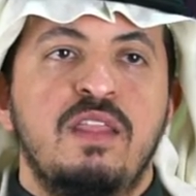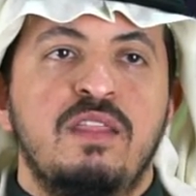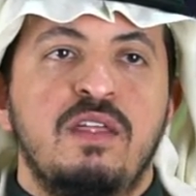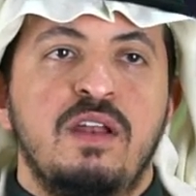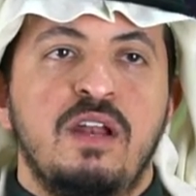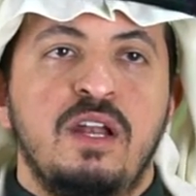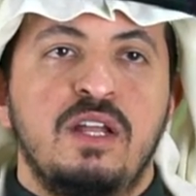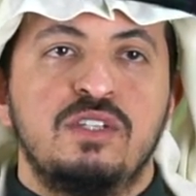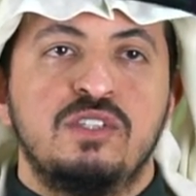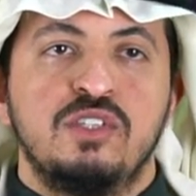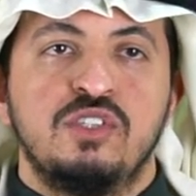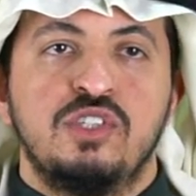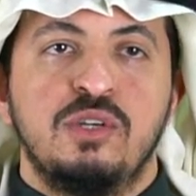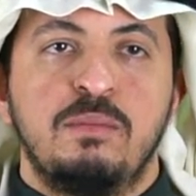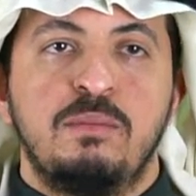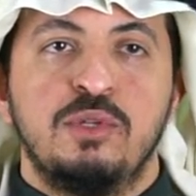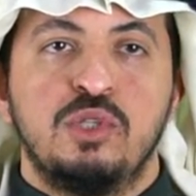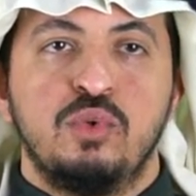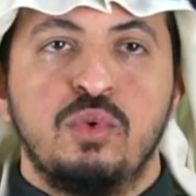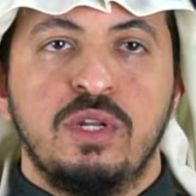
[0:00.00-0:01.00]
The
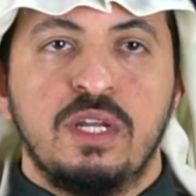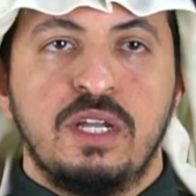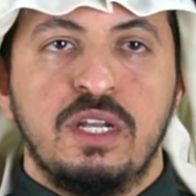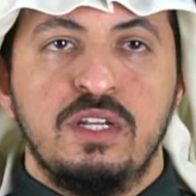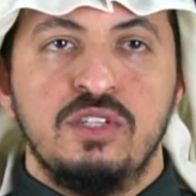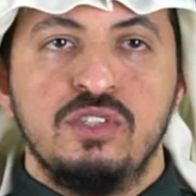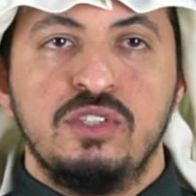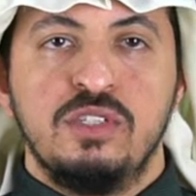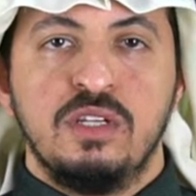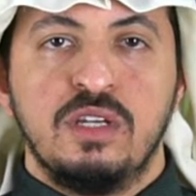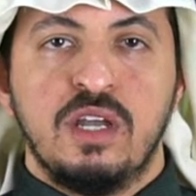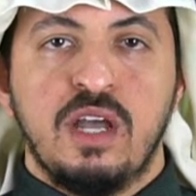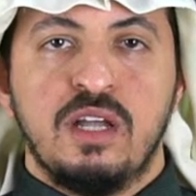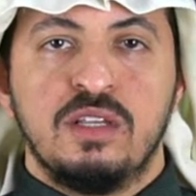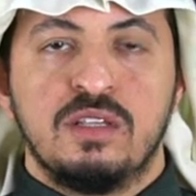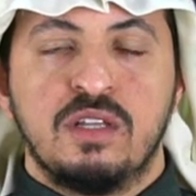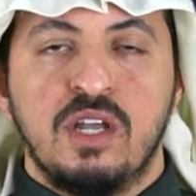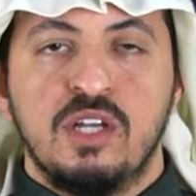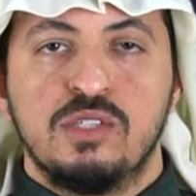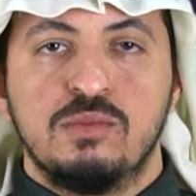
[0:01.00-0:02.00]
relationship between clenching
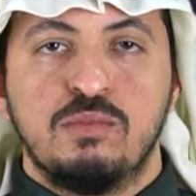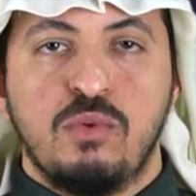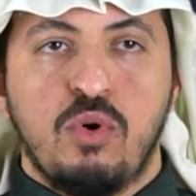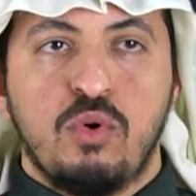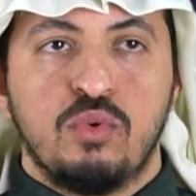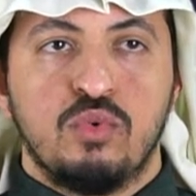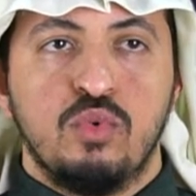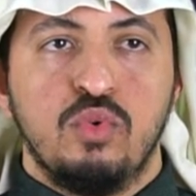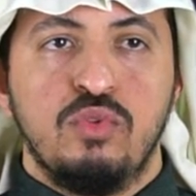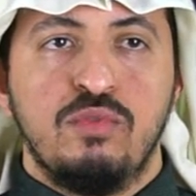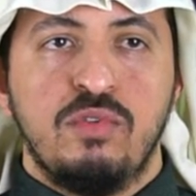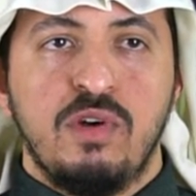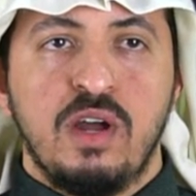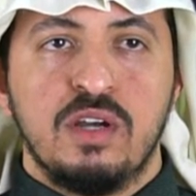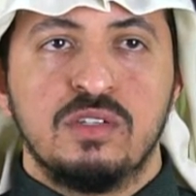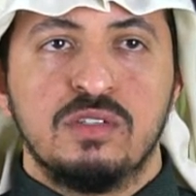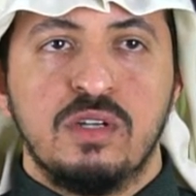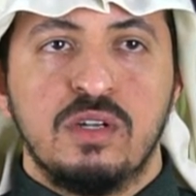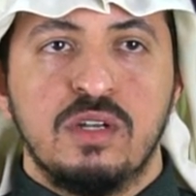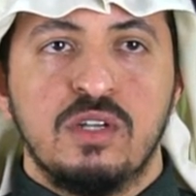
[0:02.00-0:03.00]
and cusp or tooth
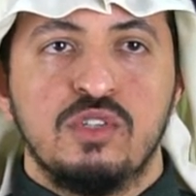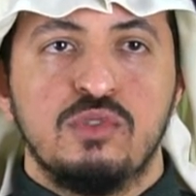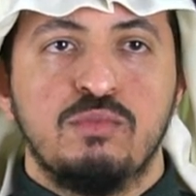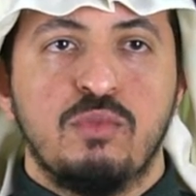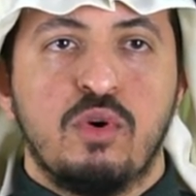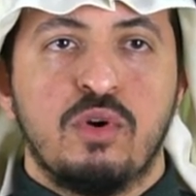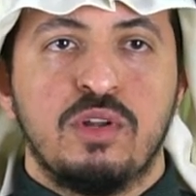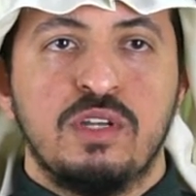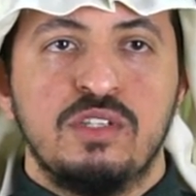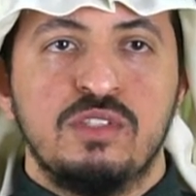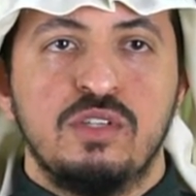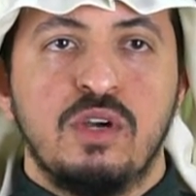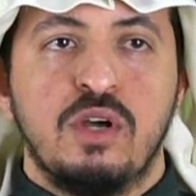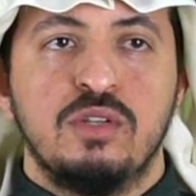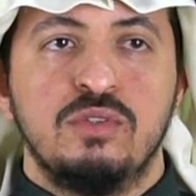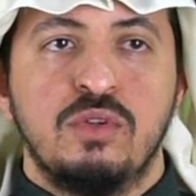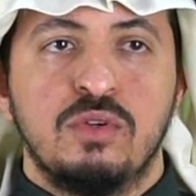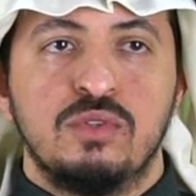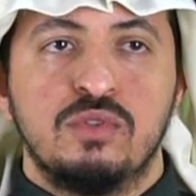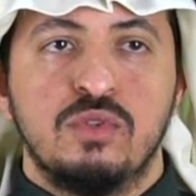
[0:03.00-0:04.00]
fracture is more easy
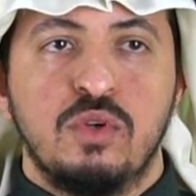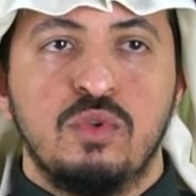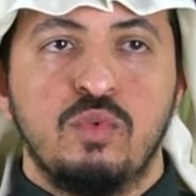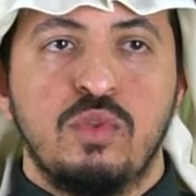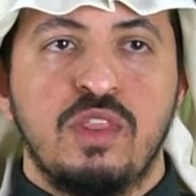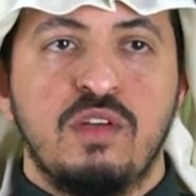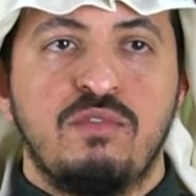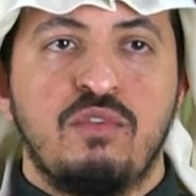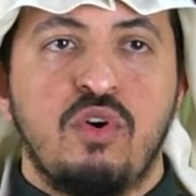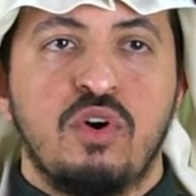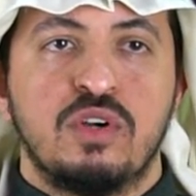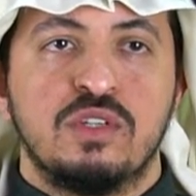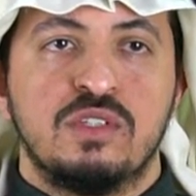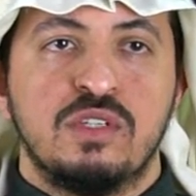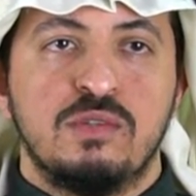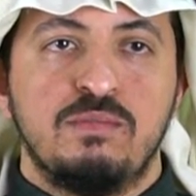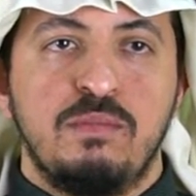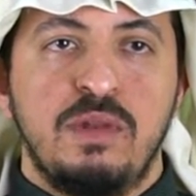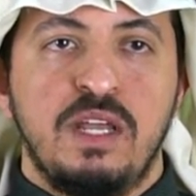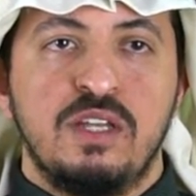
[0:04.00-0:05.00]
understood when the focus
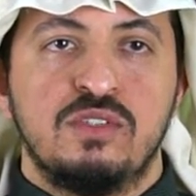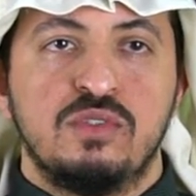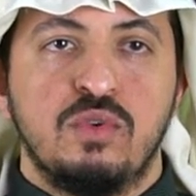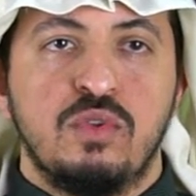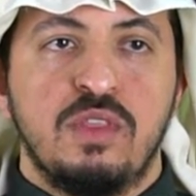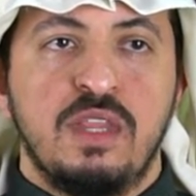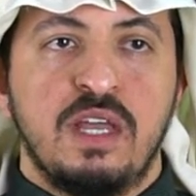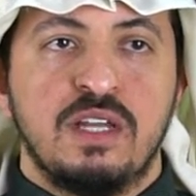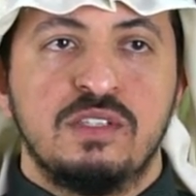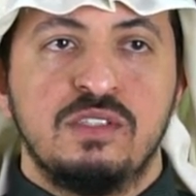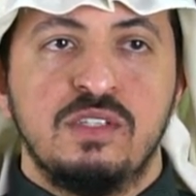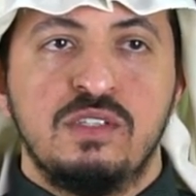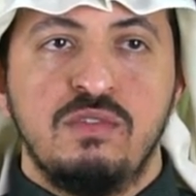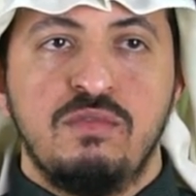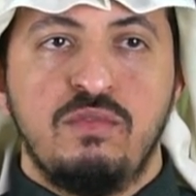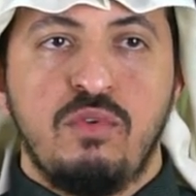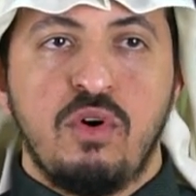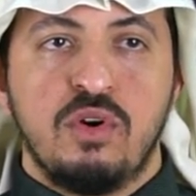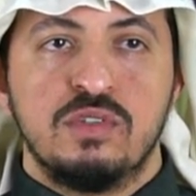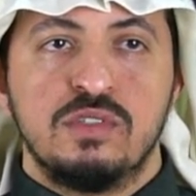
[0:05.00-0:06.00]
is placed on the
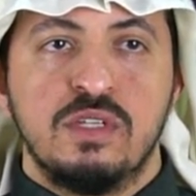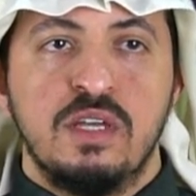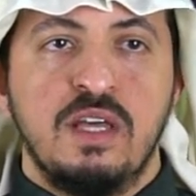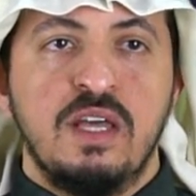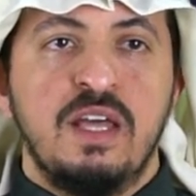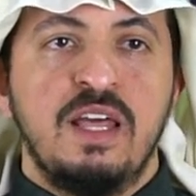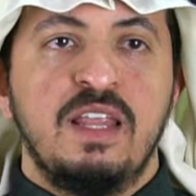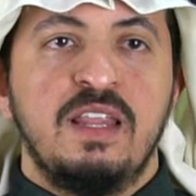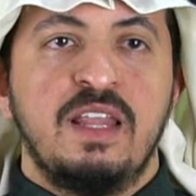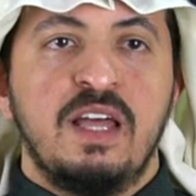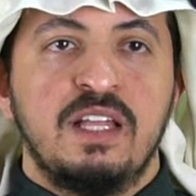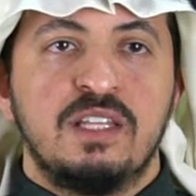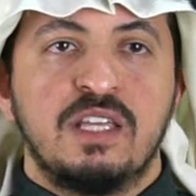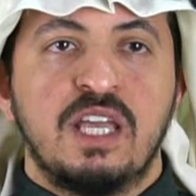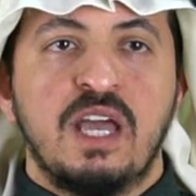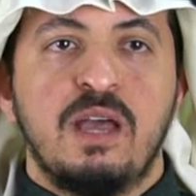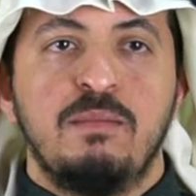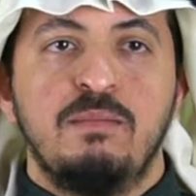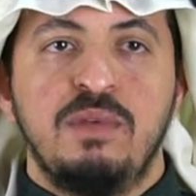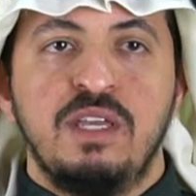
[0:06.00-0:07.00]
excessive force that
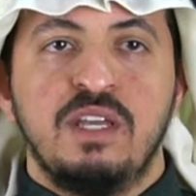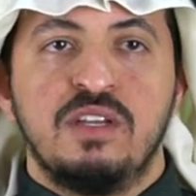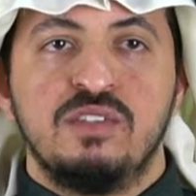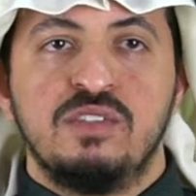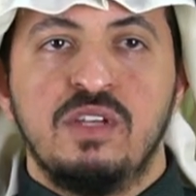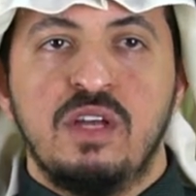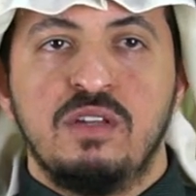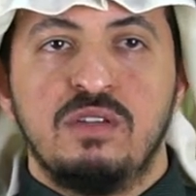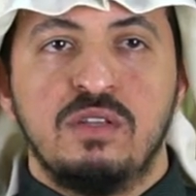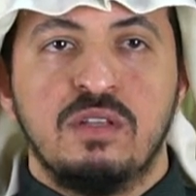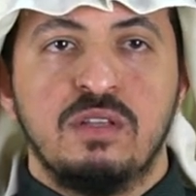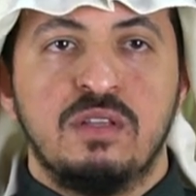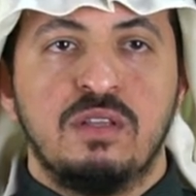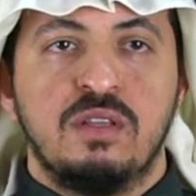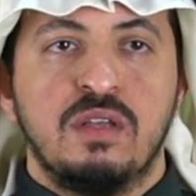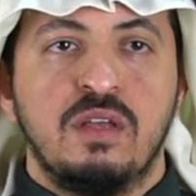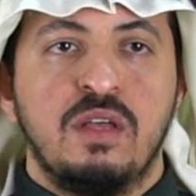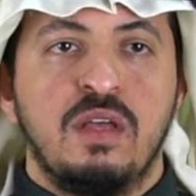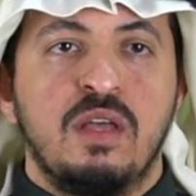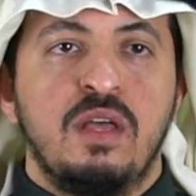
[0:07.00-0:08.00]
can be
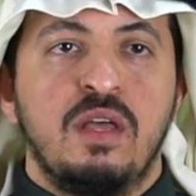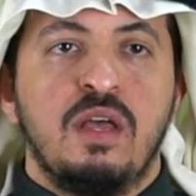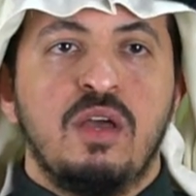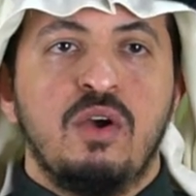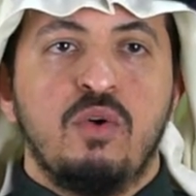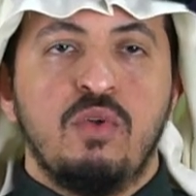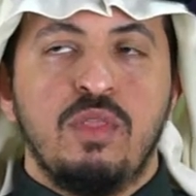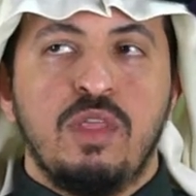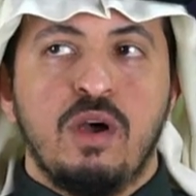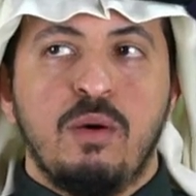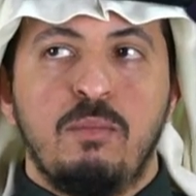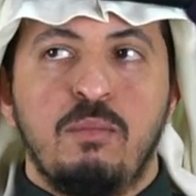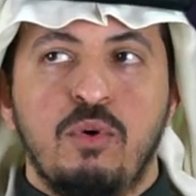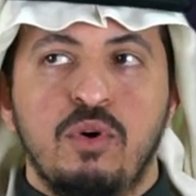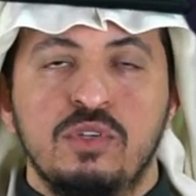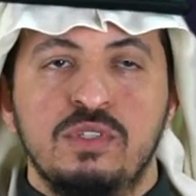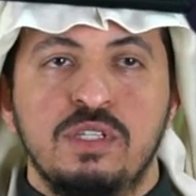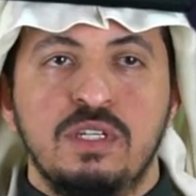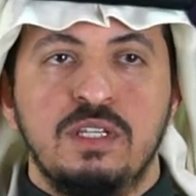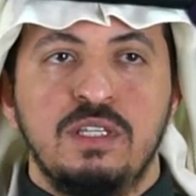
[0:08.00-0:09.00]
exerted on the
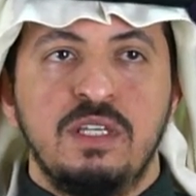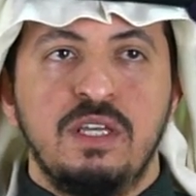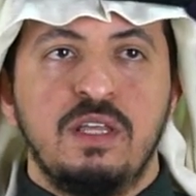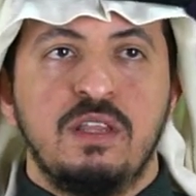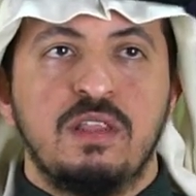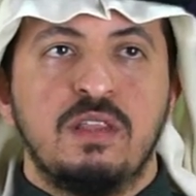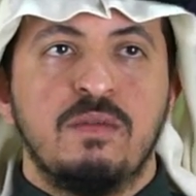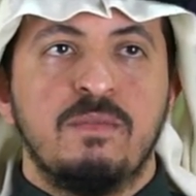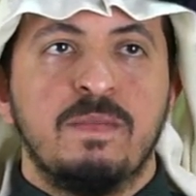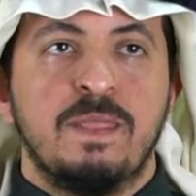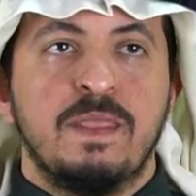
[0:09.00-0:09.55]
opposing teeth.